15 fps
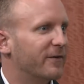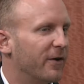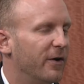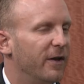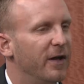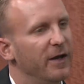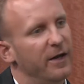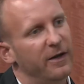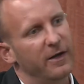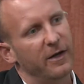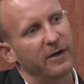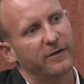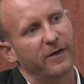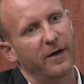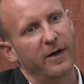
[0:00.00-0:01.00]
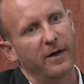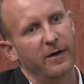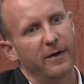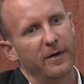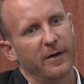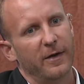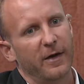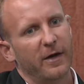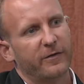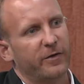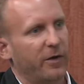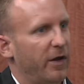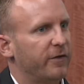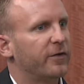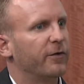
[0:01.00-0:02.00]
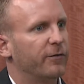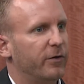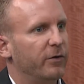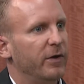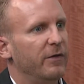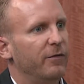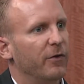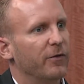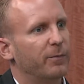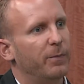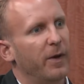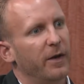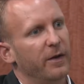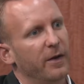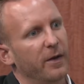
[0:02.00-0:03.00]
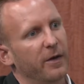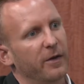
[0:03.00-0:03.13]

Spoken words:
So it's a lesser of two evils. But